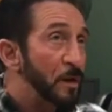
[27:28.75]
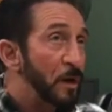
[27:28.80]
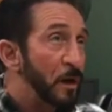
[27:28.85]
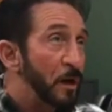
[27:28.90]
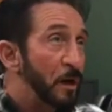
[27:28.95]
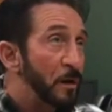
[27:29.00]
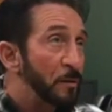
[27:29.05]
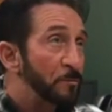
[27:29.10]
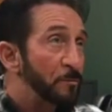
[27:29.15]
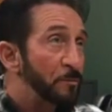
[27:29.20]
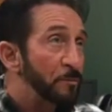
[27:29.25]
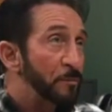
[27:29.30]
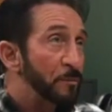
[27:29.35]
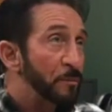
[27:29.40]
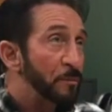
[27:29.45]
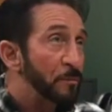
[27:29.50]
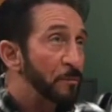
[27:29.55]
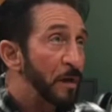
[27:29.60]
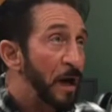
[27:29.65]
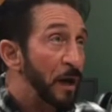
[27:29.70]

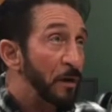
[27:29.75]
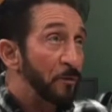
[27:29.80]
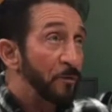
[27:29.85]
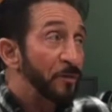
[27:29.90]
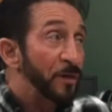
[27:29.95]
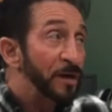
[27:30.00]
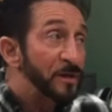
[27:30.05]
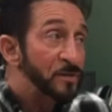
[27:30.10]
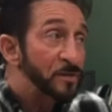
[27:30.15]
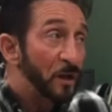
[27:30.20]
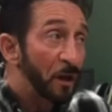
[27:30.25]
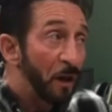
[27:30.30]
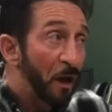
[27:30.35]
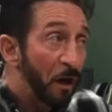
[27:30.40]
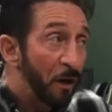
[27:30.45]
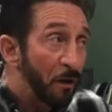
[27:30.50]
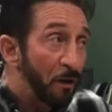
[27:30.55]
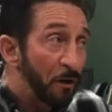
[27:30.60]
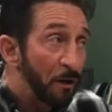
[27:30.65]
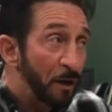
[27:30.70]
I don't think it's a
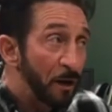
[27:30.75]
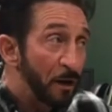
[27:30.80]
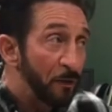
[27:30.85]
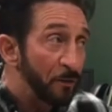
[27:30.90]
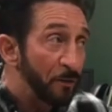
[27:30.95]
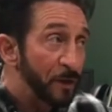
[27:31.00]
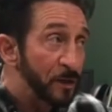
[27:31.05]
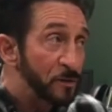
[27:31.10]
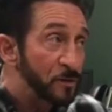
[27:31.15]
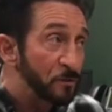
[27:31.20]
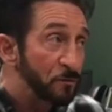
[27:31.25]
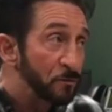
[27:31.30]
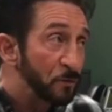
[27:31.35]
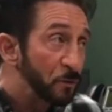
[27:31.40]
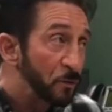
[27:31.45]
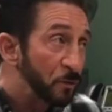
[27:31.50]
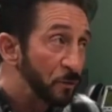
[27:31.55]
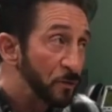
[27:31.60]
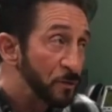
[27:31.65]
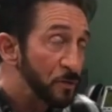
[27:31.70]
law. I don't think it's a
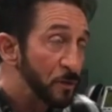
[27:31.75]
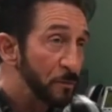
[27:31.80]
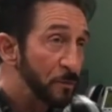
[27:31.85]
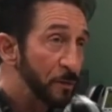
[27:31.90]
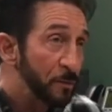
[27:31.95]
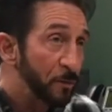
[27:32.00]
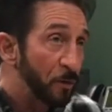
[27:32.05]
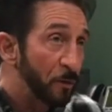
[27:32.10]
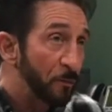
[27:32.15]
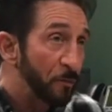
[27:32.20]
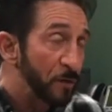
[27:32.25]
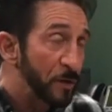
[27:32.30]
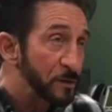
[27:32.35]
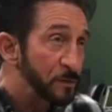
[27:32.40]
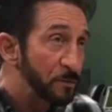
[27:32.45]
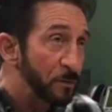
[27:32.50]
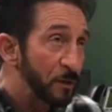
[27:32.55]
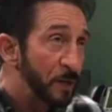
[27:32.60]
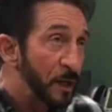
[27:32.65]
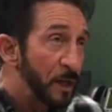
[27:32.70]
rule. There's no biblical
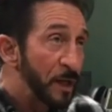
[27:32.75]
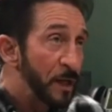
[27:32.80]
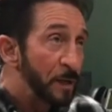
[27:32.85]
principle.